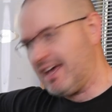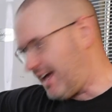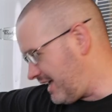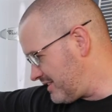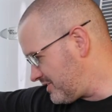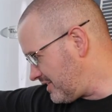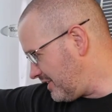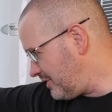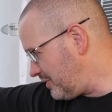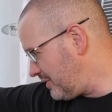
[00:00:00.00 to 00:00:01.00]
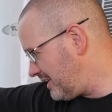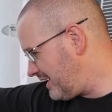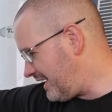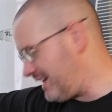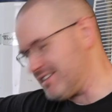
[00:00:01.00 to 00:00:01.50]
And so
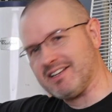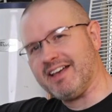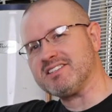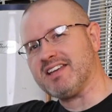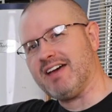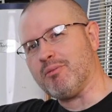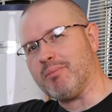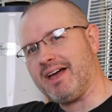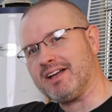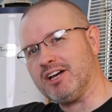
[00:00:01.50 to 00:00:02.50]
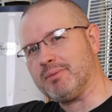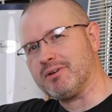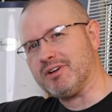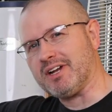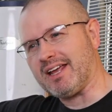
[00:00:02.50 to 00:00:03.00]
it is nice to have it back up
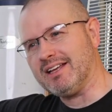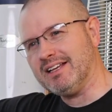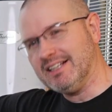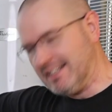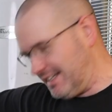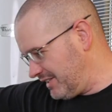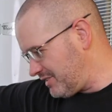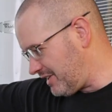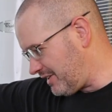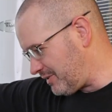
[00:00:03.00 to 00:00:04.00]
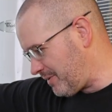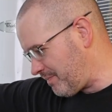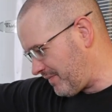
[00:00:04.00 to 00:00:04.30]
and running. So